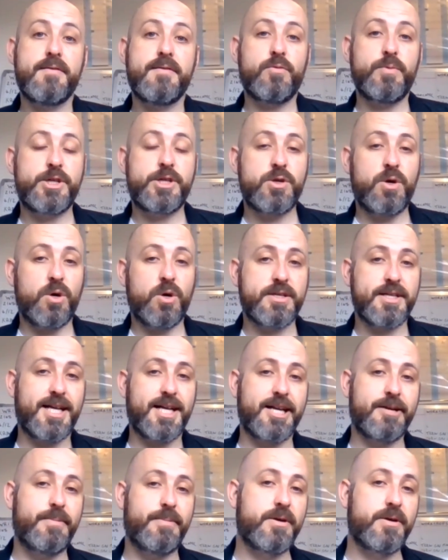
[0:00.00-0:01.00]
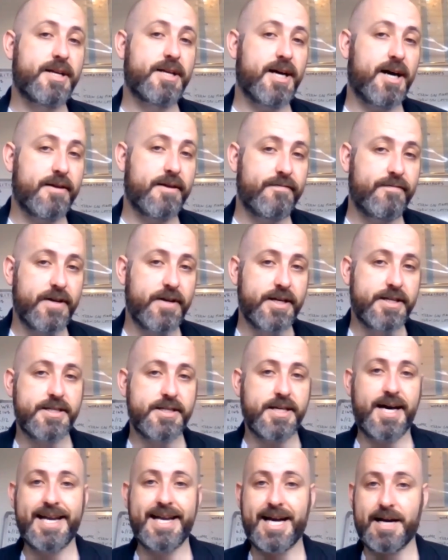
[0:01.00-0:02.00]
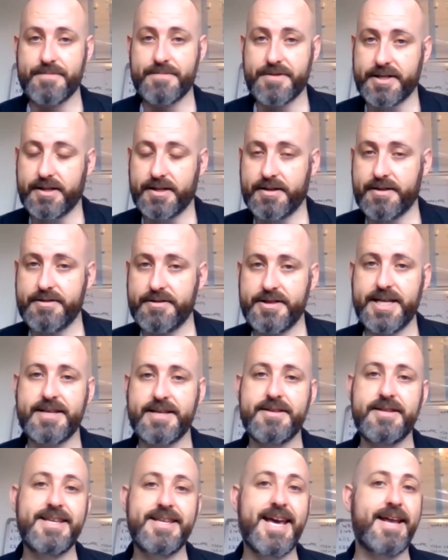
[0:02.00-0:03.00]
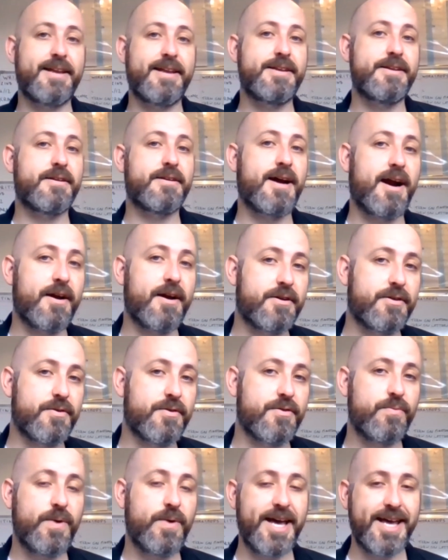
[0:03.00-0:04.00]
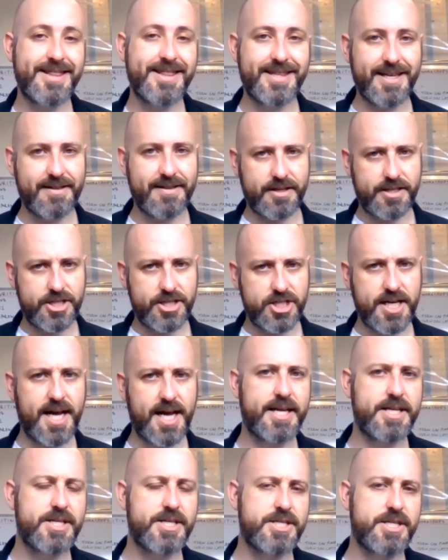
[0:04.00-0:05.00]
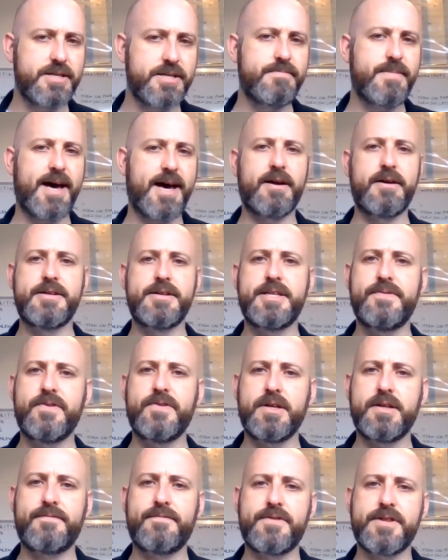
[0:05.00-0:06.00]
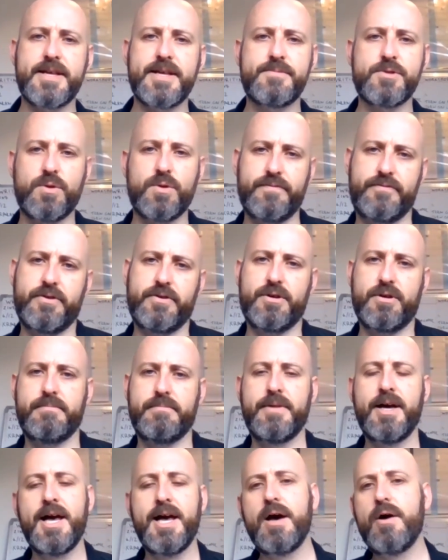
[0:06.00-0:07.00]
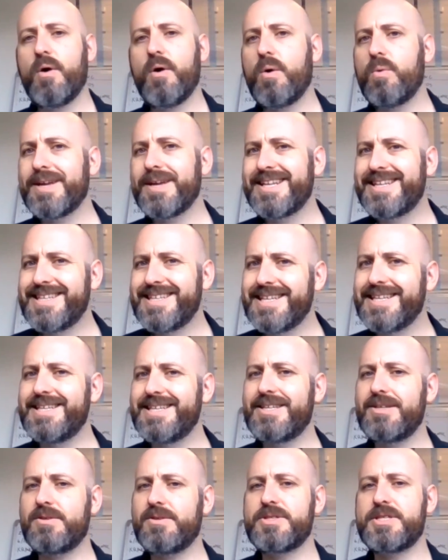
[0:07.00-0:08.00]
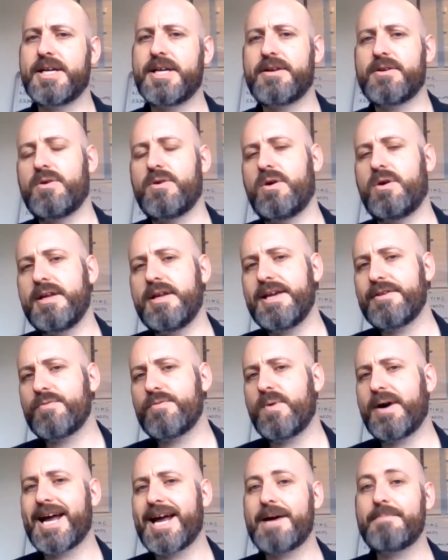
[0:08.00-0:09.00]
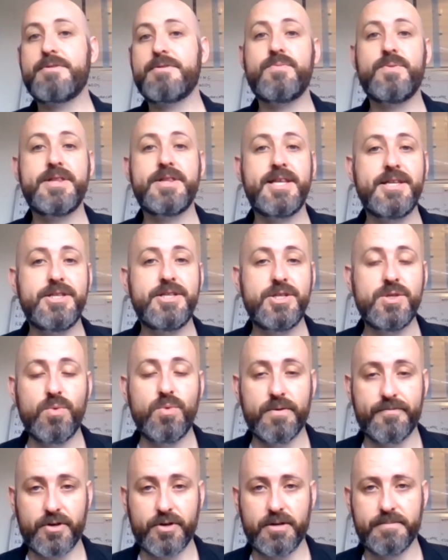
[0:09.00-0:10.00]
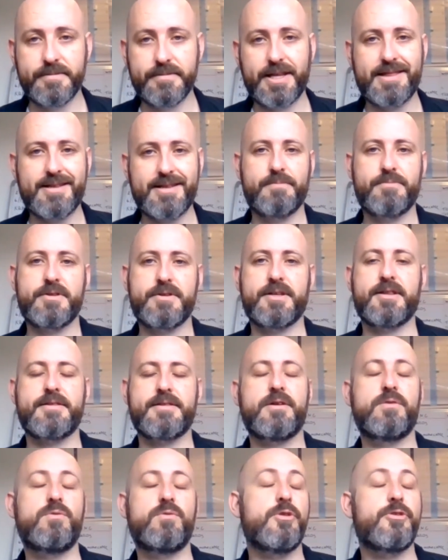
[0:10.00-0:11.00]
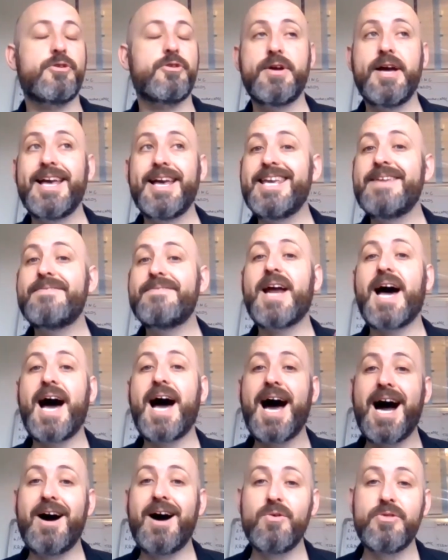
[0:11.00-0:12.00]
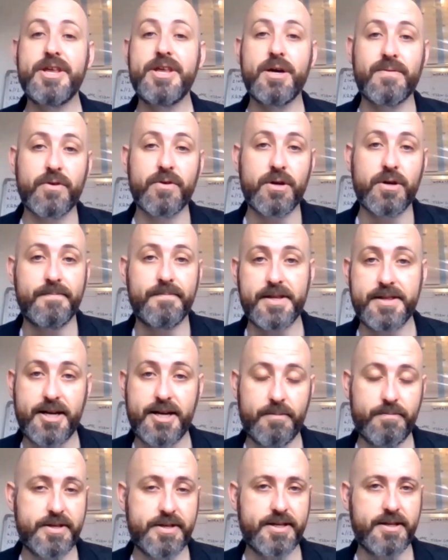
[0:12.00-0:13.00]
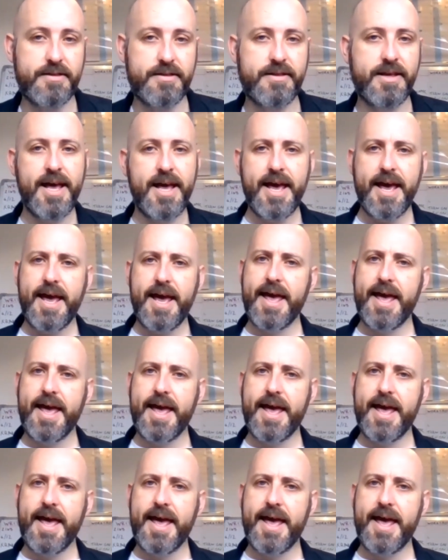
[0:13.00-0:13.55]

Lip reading: So we talked a lot about conflict and obstacles, things that get in your character's way, things that challenge them and are difficult for them to overcome. What we didn't touch on at all is what happens when they do overcome these obstacles, or rather, even how they overcome these obstacles.